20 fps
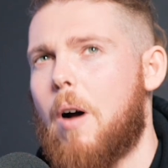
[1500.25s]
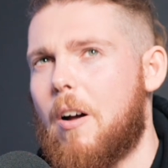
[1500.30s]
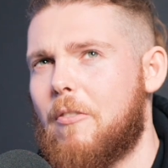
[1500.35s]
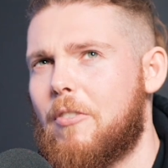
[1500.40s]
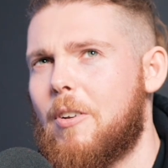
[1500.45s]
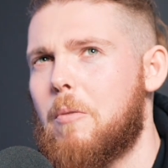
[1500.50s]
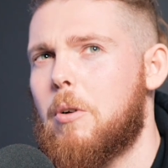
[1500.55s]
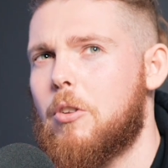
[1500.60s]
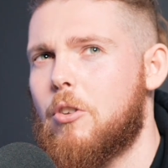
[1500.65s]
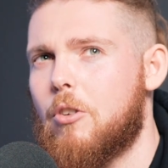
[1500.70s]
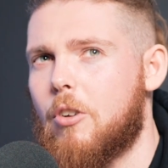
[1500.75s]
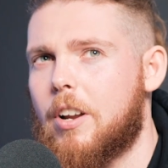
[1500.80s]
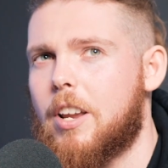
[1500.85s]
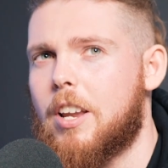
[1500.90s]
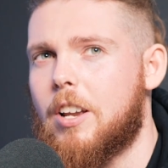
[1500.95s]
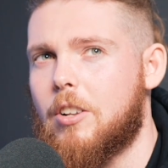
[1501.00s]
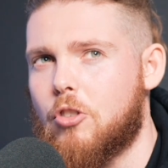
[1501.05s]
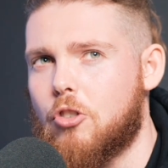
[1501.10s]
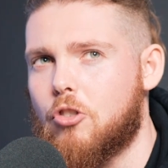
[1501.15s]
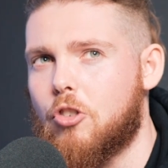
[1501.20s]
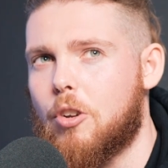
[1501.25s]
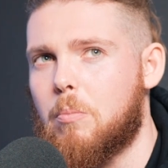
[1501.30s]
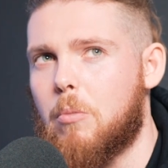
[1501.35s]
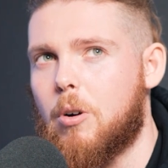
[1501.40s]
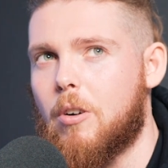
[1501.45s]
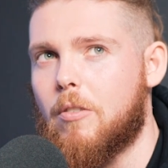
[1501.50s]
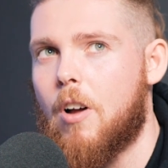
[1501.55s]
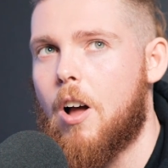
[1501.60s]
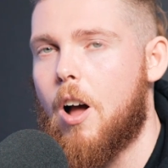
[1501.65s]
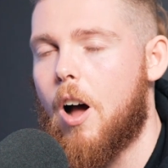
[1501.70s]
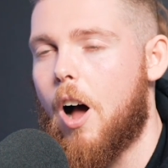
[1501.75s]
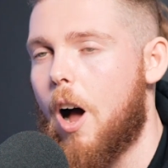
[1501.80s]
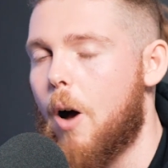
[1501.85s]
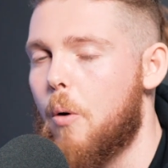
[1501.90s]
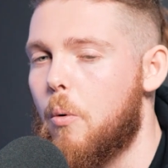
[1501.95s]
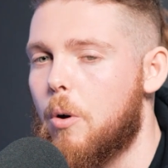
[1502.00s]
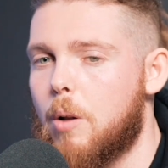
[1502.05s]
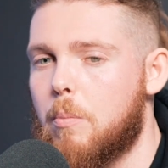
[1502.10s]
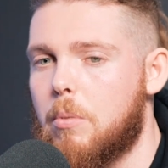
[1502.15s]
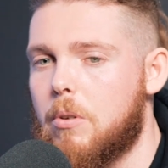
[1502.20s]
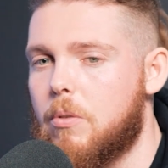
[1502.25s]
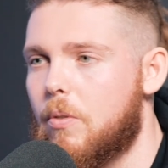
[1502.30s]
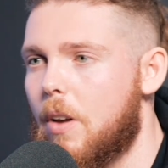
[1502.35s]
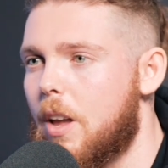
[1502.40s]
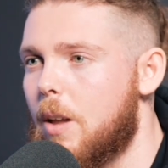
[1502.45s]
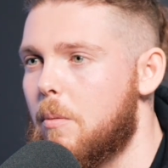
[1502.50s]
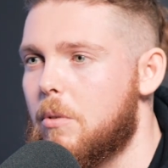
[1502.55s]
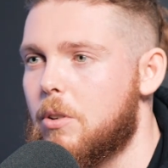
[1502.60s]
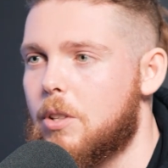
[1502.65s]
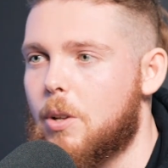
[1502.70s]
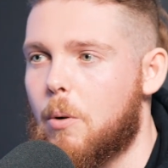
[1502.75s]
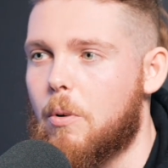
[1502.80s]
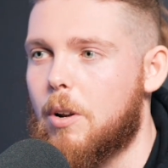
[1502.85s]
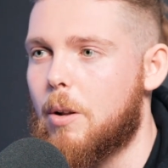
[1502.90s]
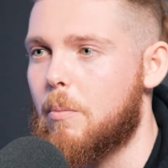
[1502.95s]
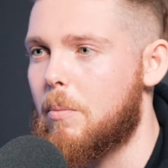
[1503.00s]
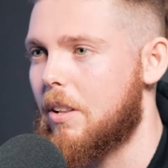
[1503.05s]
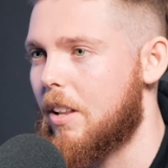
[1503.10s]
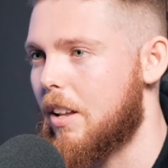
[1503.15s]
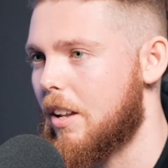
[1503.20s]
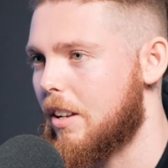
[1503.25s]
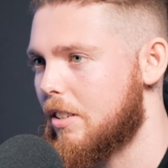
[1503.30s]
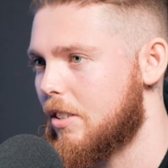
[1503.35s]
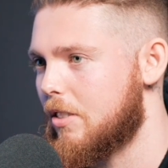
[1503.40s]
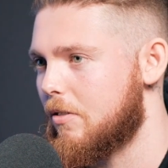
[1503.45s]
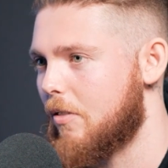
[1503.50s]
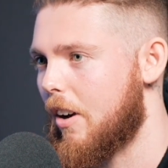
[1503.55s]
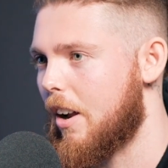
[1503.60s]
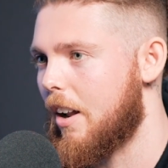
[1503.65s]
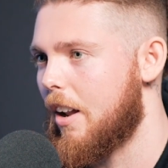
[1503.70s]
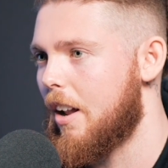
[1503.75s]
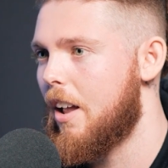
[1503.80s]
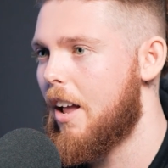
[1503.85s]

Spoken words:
I think when you're a kid, you dream of, I want to be famous, I want to be this, right?